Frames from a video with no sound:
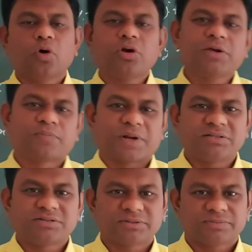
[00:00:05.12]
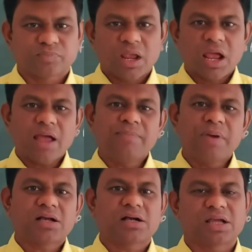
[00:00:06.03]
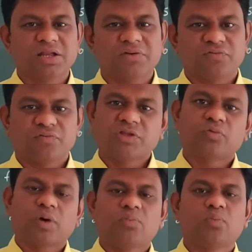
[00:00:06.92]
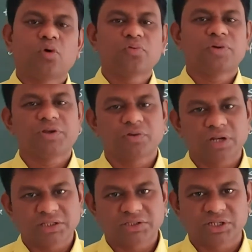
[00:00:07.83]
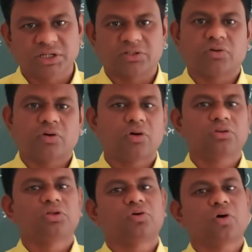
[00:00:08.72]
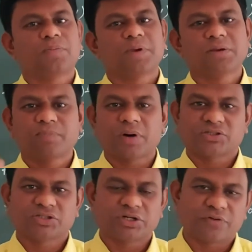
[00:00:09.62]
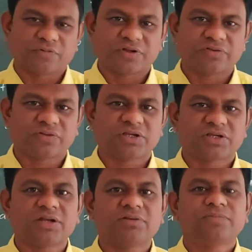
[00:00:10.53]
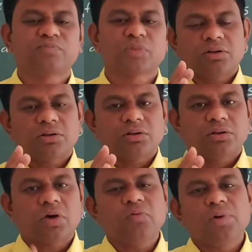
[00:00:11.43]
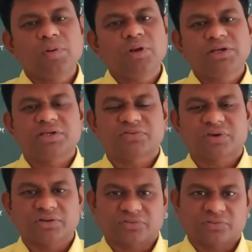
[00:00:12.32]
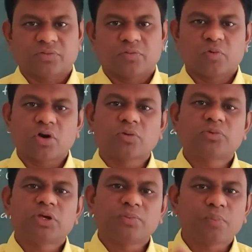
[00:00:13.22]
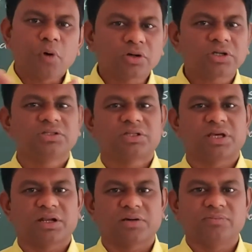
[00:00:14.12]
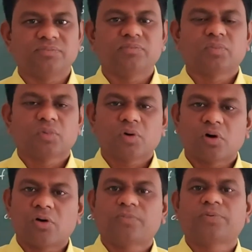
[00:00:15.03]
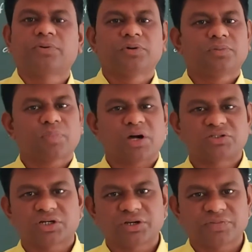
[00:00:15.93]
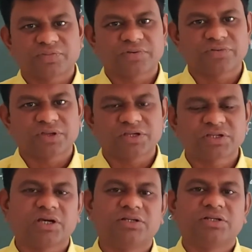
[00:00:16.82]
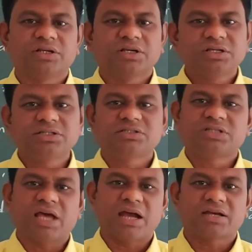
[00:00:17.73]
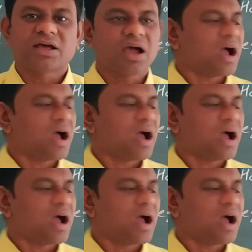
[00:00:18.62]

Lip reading: morning friends, I am back again with one more video lecture on the topic partial differentiation. Now we will discuss one of the important theorem of partial differentiation is that